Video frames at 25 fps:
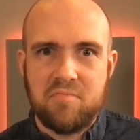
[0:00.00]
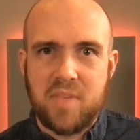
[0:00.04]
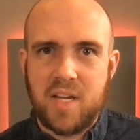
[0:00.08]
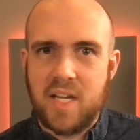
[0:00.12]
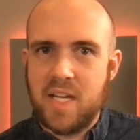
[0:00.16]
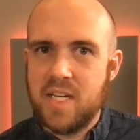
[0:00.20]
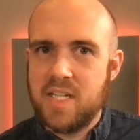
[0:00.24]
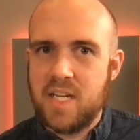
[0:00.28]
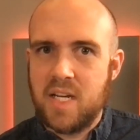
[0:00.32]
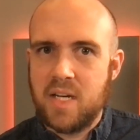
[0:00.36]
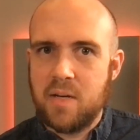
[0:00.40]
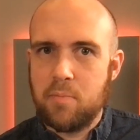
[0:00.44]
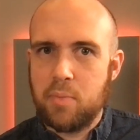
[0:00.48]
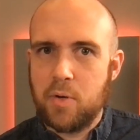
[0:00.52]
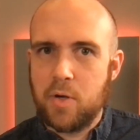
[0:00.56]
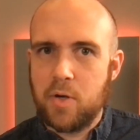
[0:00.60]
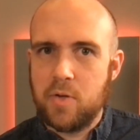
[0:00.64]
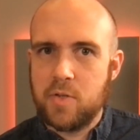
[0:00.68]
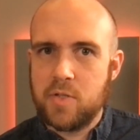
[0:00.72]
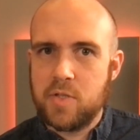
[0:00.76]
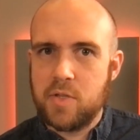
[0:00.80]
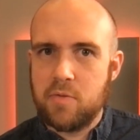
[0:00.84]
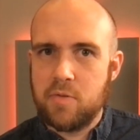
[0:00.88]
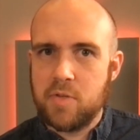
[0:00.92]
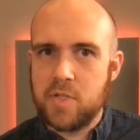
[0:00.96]
it didn't
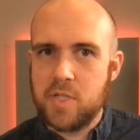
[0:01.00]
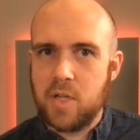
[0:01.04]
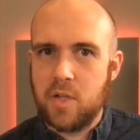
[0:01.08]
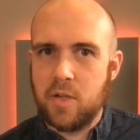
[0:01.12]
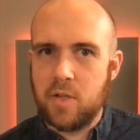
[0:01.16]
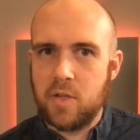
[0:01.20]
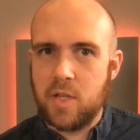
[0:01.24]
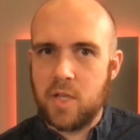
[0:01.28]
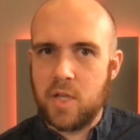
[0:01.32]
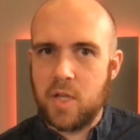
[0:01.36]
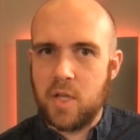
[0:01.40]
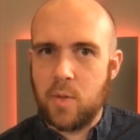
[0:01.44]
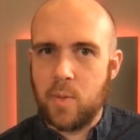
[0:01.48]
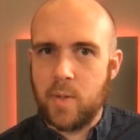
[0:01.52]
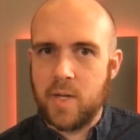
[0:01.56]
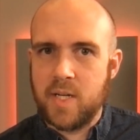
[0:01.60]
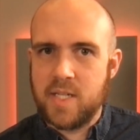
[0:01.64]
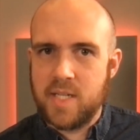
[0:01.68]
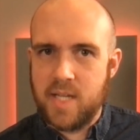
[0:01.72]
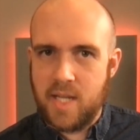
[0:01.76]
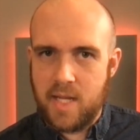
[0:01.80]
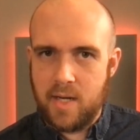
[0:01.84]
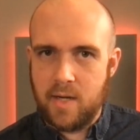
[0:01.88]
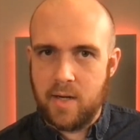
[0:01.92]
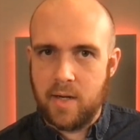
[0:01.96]
produce the result that you
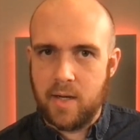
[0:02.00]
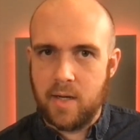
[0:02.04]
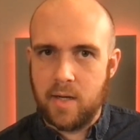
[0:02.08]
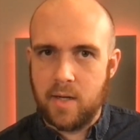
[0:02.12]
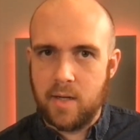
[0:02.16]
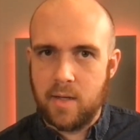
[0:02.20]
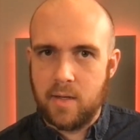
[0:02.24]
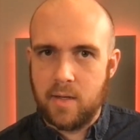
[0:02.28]
intended.